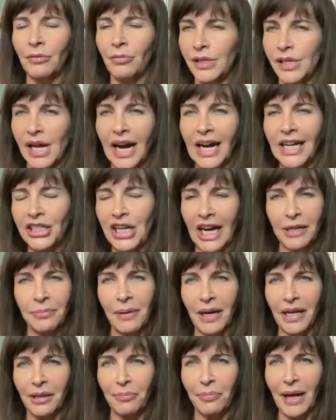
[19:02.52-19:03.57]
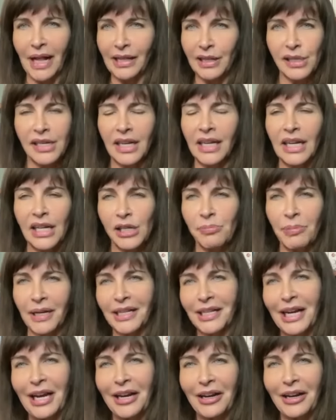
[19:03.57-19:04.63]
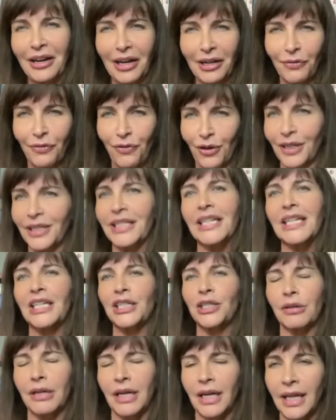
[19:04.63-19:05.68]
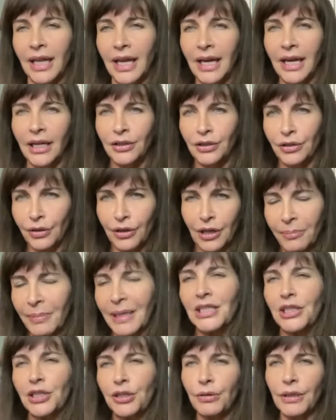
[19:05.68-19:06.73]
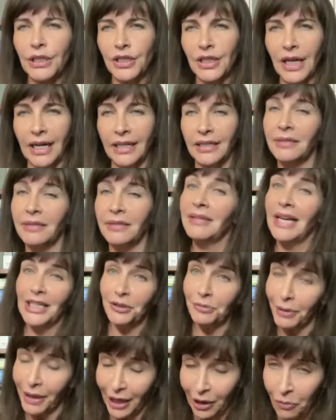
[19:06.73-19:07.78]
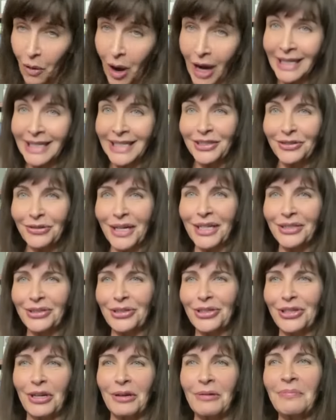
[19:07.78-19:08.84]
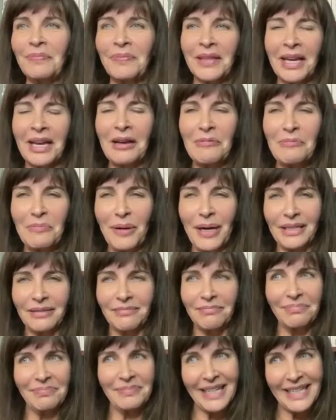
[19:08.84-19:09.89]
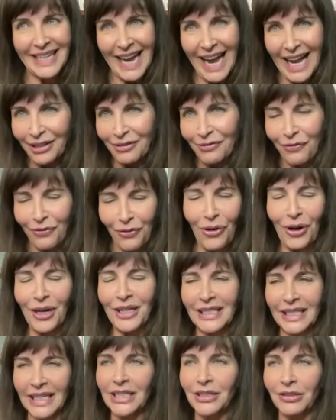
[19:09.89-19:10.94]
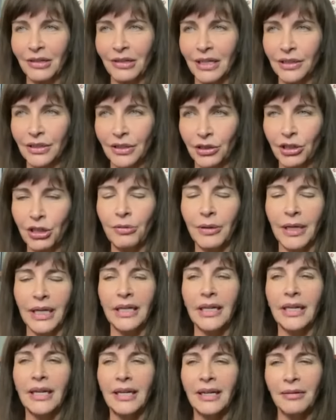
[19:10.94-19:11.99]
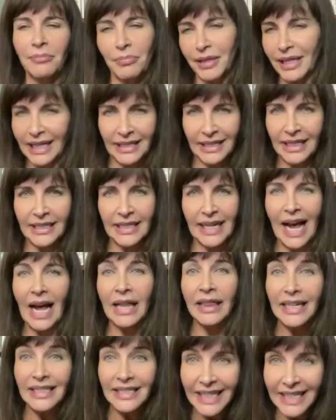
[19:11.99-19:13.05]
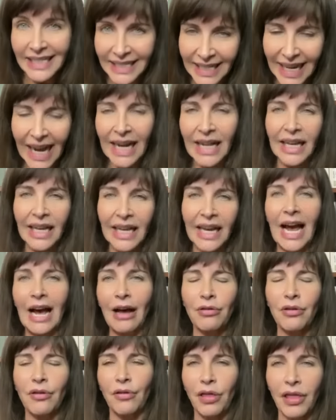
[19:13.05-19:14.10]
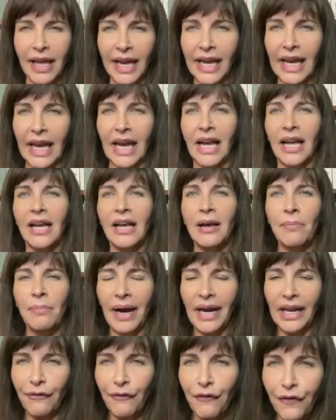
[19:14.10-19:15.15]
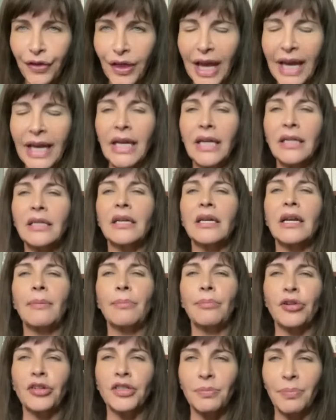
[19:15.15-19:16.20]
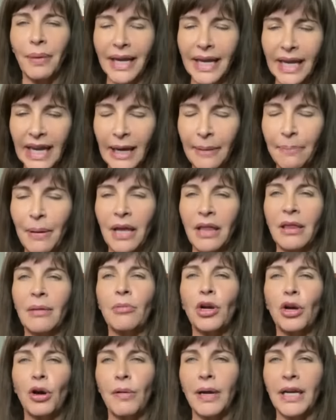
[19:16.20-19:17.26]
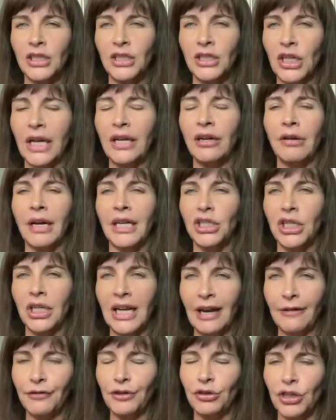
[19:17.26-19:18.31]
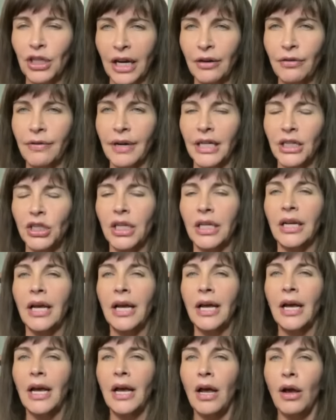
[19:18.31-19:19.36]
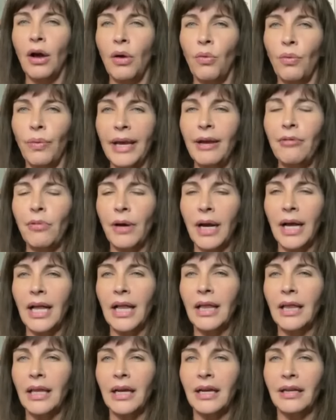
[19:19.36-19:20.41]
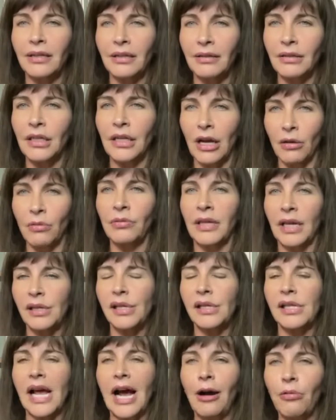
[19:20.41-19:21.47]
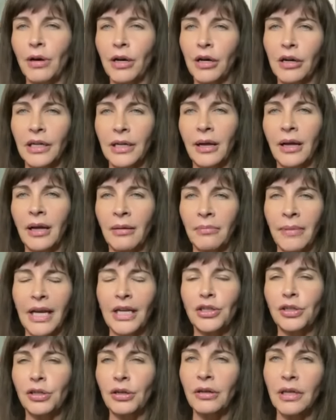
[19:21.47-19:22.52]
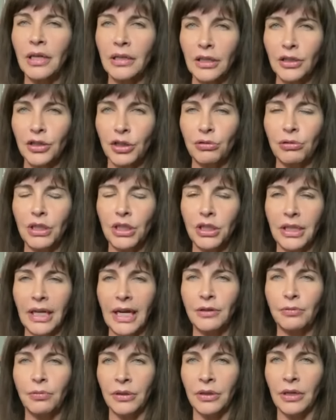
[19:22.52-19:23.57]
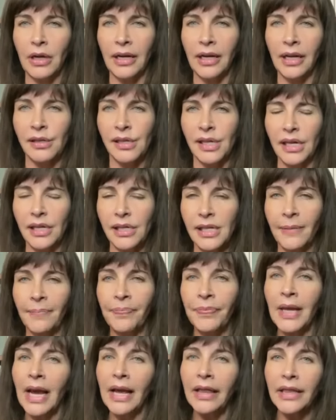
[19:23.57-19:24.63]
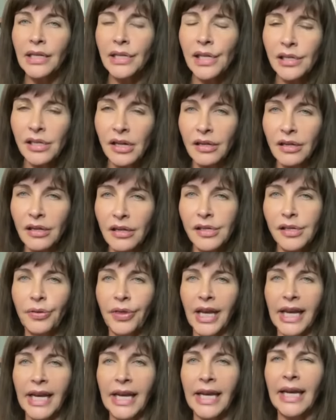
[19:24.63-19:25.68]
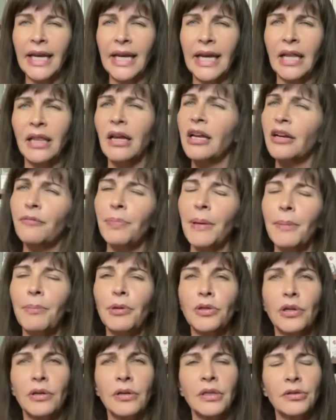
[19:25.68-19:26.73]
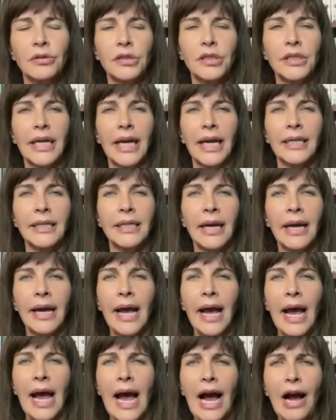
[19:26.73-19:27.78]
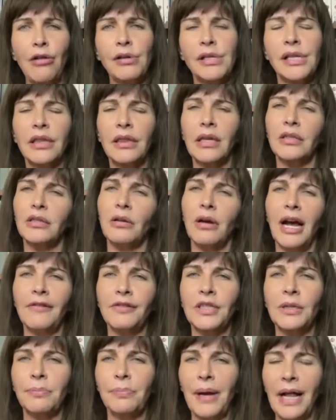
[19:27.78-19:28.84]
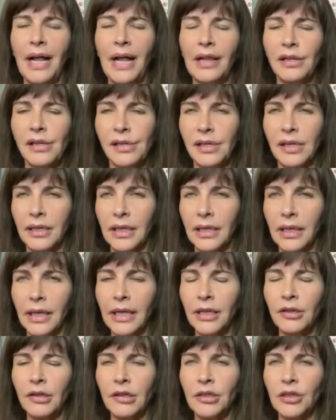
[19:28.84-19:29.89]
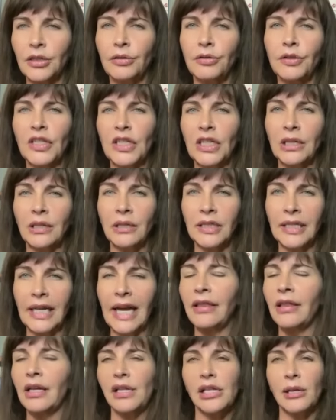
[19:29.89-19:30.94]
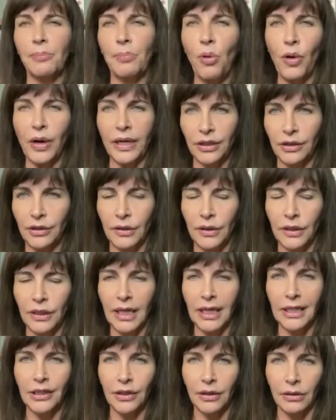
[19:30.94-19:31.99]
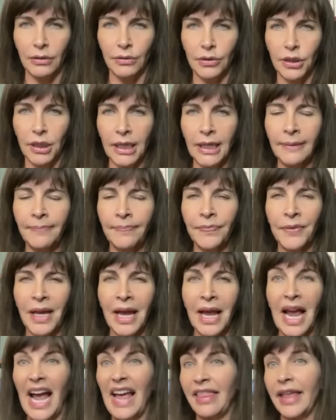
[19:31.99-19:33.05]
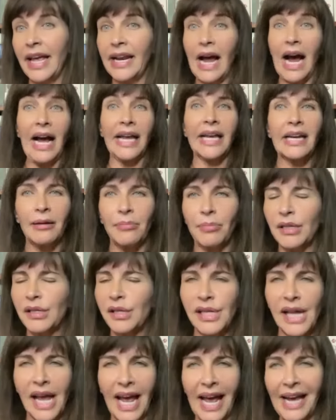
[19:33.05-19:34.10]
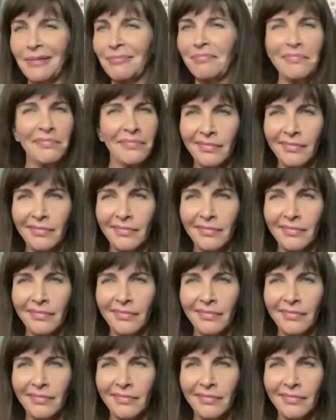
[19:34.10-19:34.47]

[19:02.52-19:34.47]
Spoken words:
was hijacked by the Palestinians, but it cannot force Israel to commit suicide. That's what they want Israel to do, but it can't force Israel to do it. But that's exactly how they're thinking. By inflating the numbers, by keeping them going generation after generation, we will, you know, this is how we're going to make sure that the Jewish state will not exist. And this is also the key. A lot of people don't understand, how is it that you have some Palestinian leaders who say they support a two-state solution, and then I come and say,